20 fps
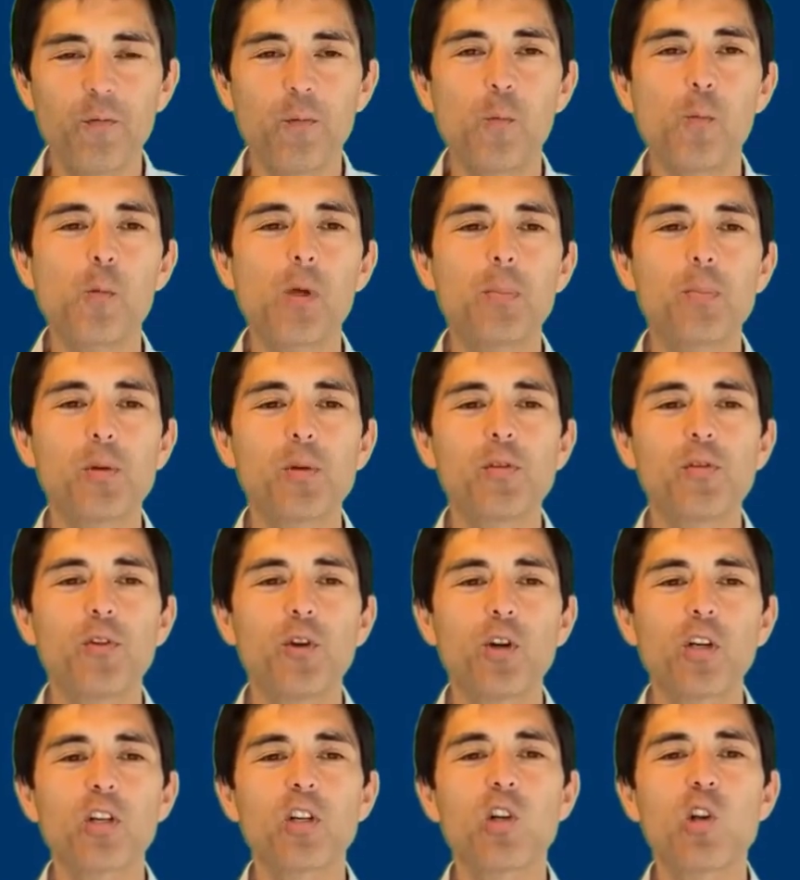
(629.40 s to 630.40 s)
we
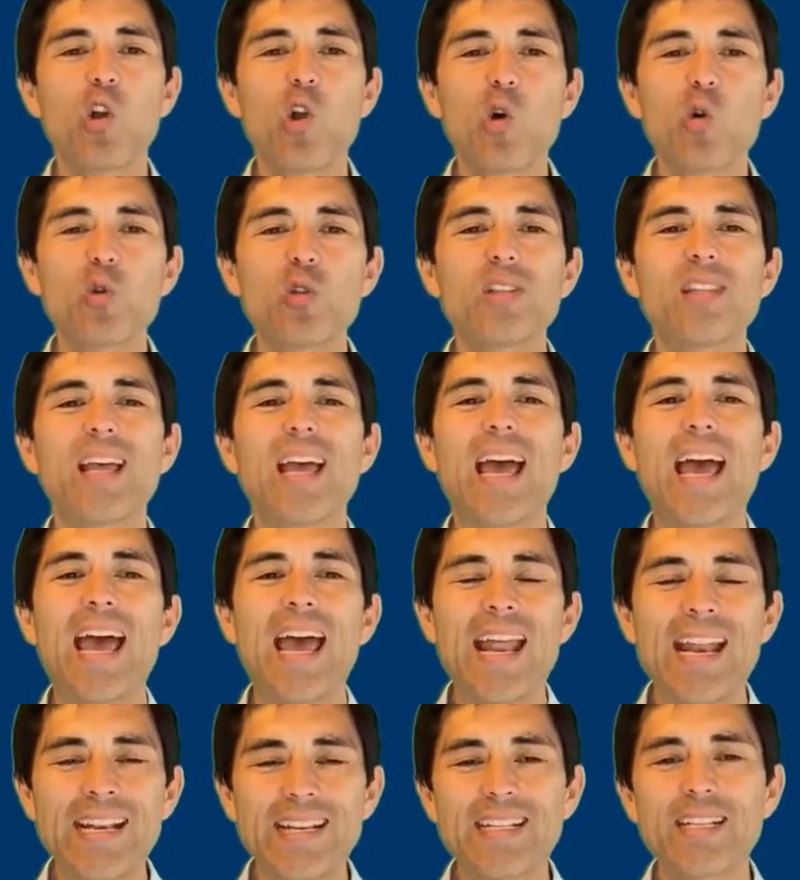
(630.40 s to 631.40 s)
prefer
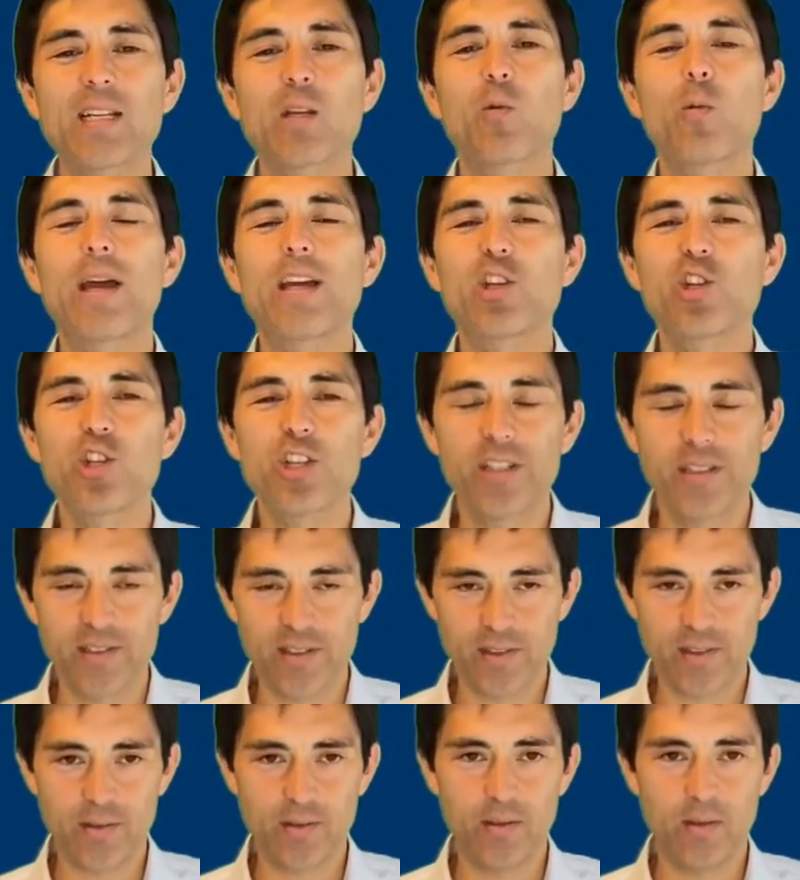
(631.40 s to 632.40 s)
closed-end
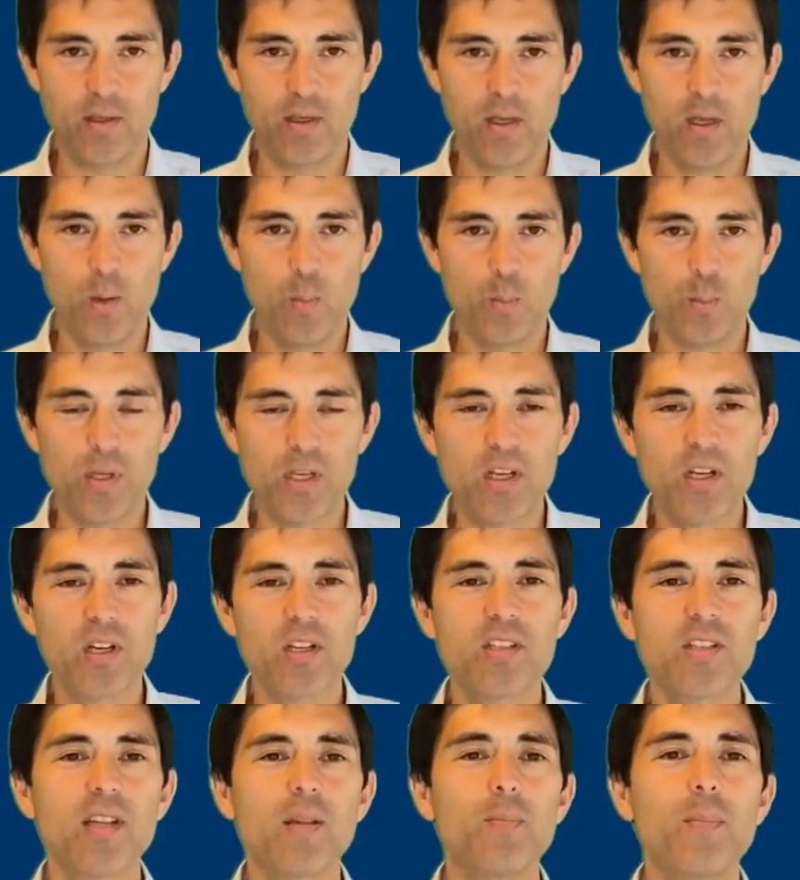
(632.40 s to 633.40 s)
questions
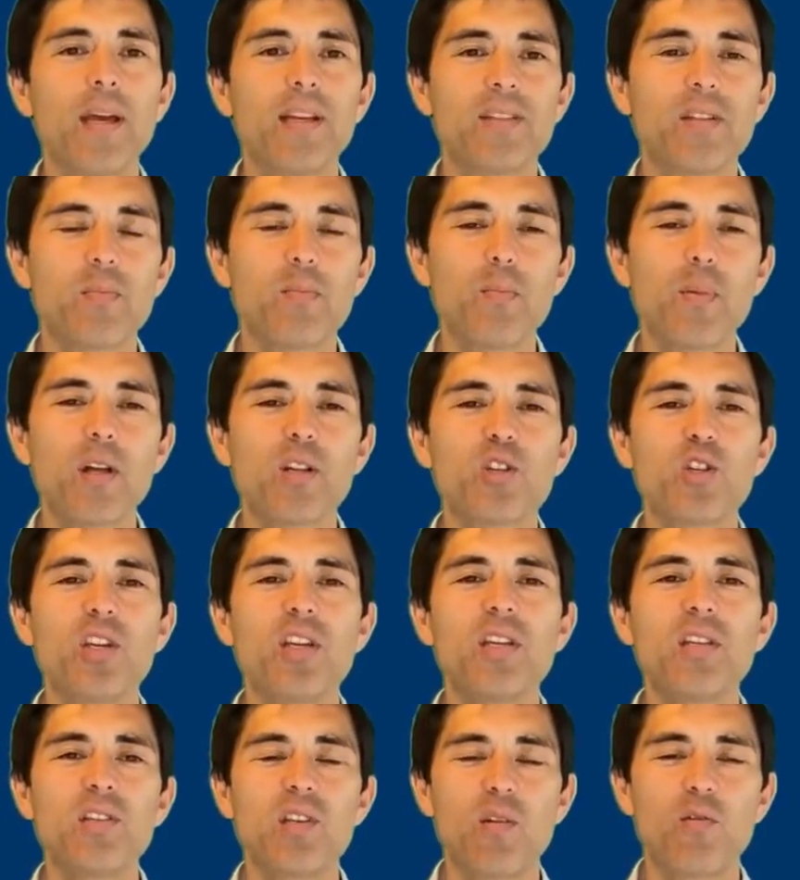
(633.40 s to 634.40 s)
because that makes it much
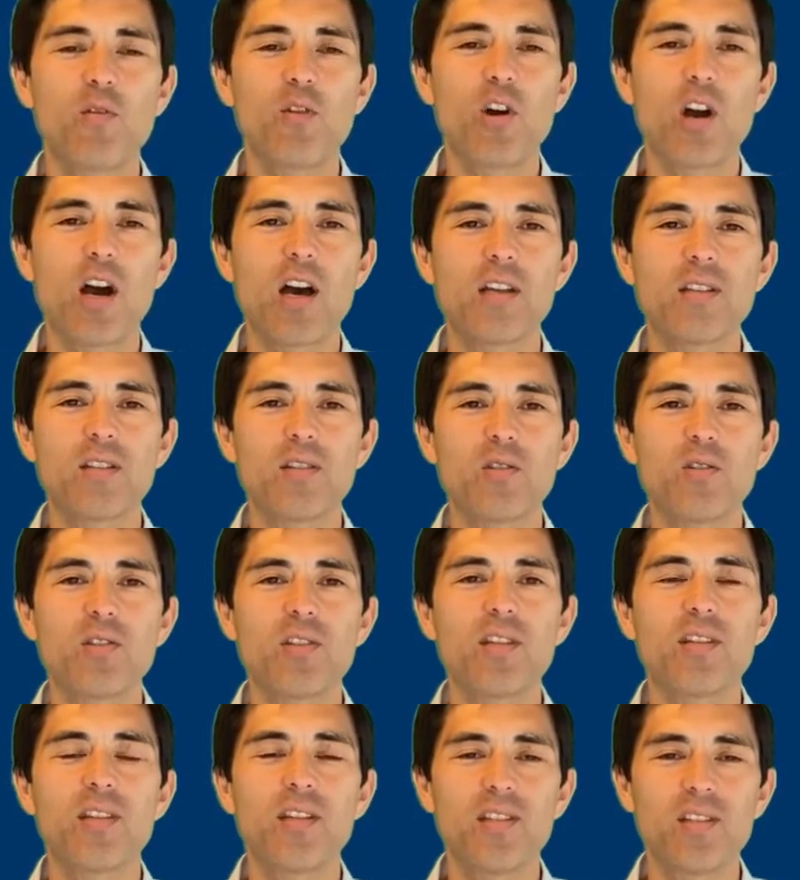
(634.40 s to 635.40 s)
easier for us to
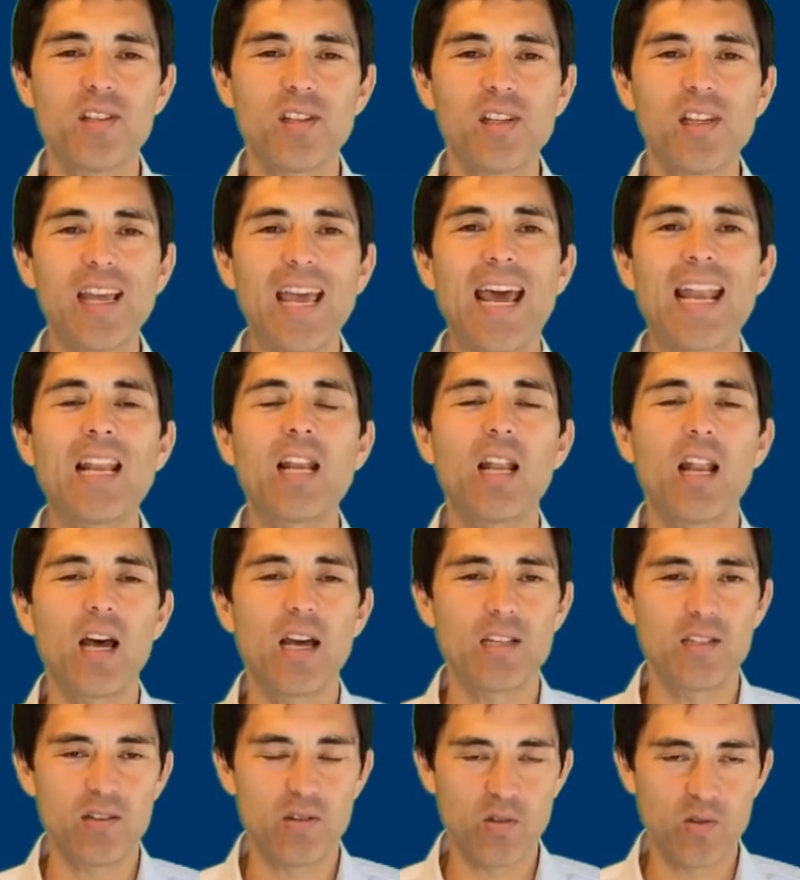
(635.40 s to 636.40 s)
statistically
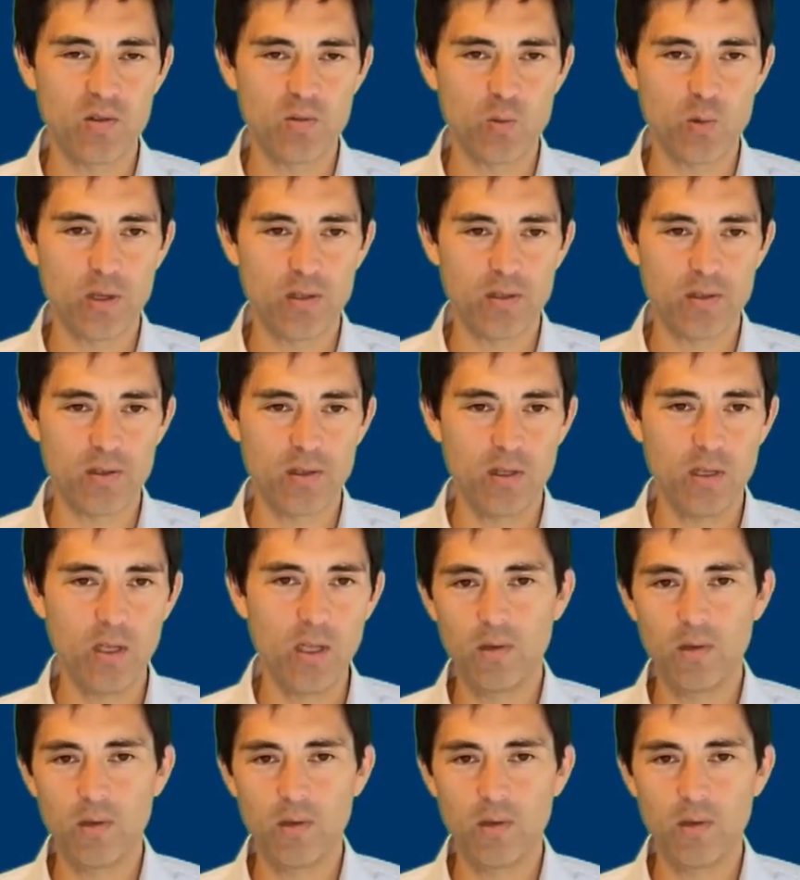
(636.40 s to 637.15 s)
analyze those ones.